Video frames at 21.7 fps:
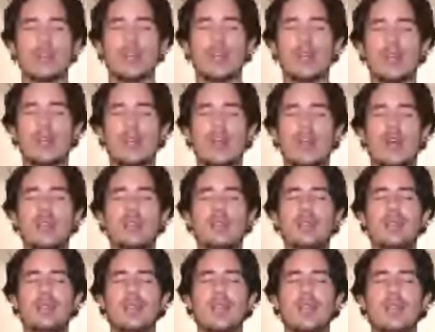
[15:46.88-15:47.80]
I
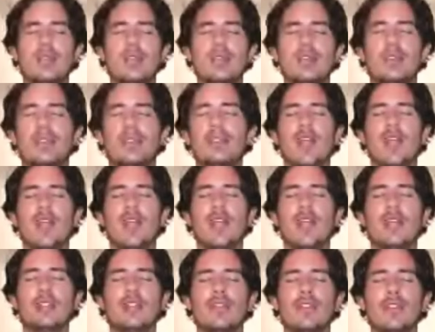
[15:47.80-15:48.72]
see
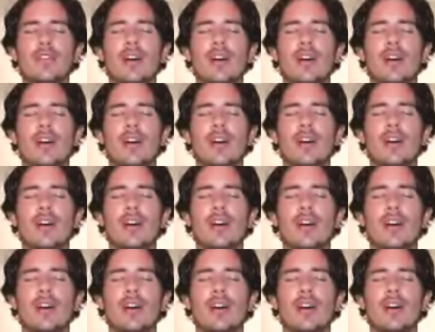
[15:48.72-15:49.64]
the light of the
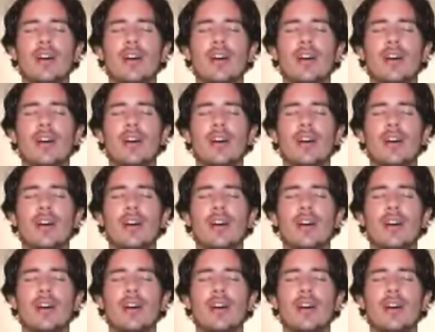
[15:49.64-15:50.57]
heart chakra
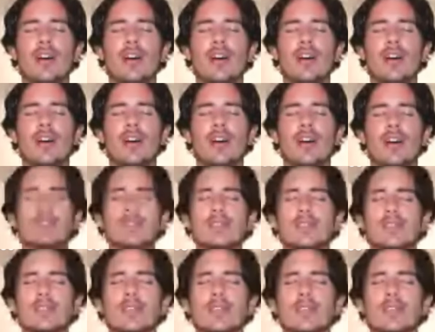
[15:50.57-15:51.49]
expand
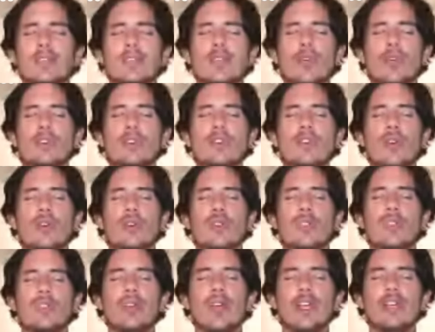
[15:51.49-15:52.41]
towards
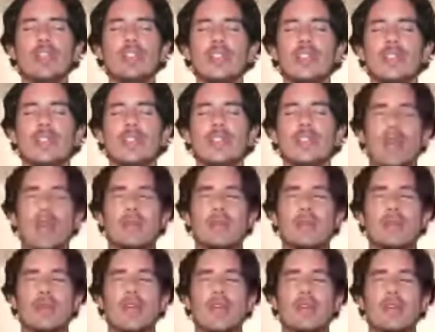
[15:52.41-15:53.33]
all directions.
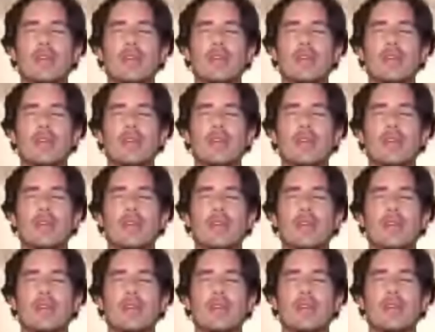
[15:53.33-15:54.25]
Bring the light of the
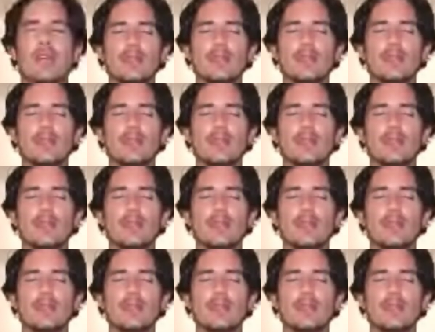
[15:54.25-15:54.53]
I am.